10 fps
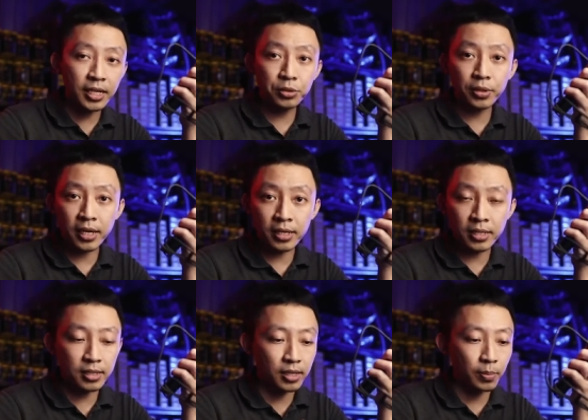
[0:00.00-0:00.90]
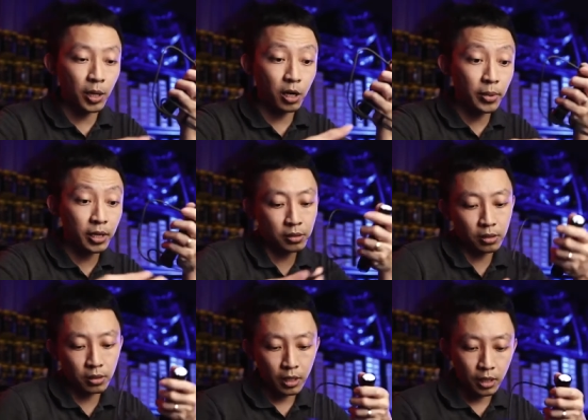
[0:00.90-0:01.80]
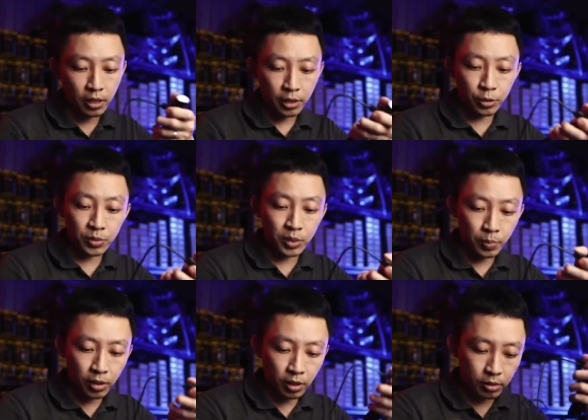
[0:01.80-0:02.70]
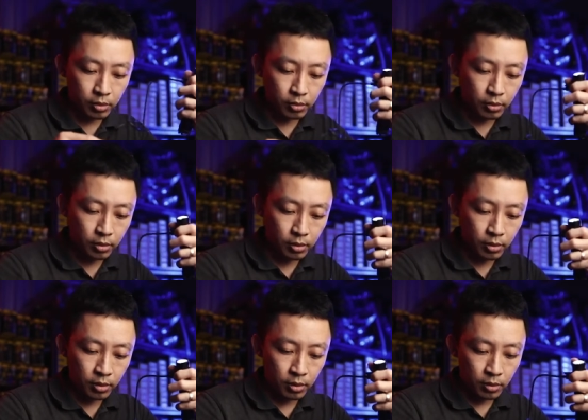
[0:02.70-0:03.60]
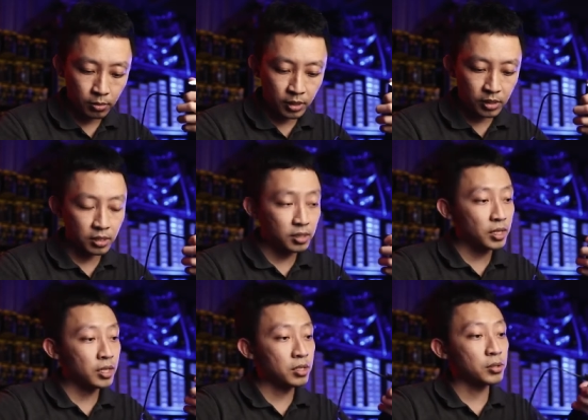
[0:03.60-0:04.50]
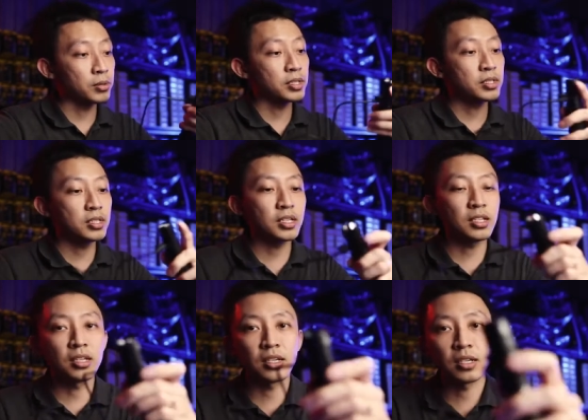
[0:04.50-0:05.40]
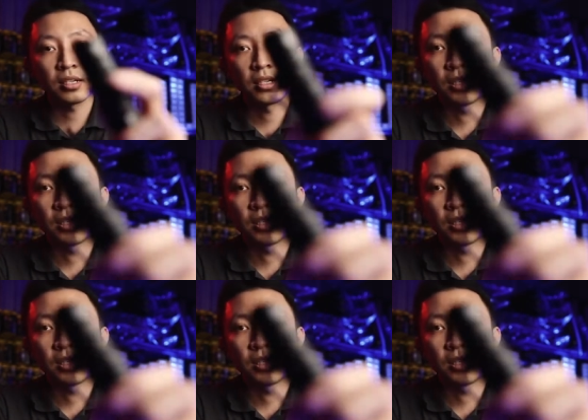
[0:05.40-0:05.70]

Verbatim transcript: end to any uh, power bank or USB port. Once it's in, you will see the